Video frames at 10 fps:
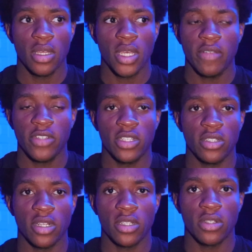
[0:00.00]
Ever
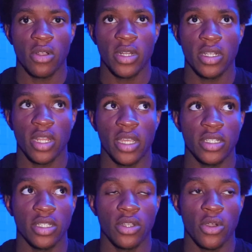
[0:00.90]
since I started, like
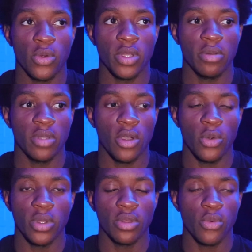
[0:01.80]
just
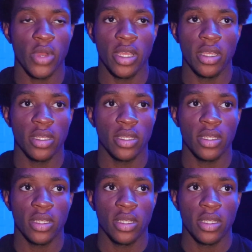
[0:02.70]
holding the weight,
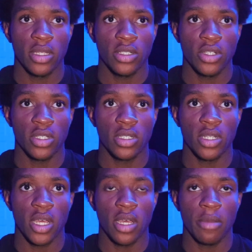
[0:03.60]
just
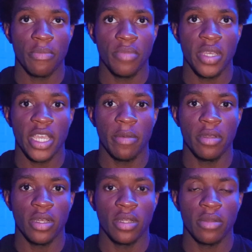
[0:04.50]
being able
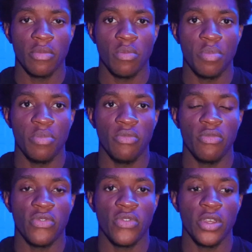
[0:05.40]
to
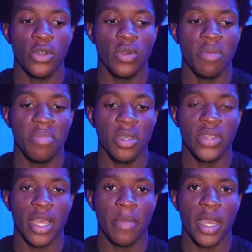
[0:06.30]
feel and build
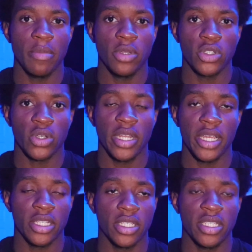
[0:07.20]
that mind and muscle
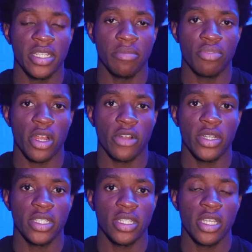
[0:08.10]
connection, seeing progress,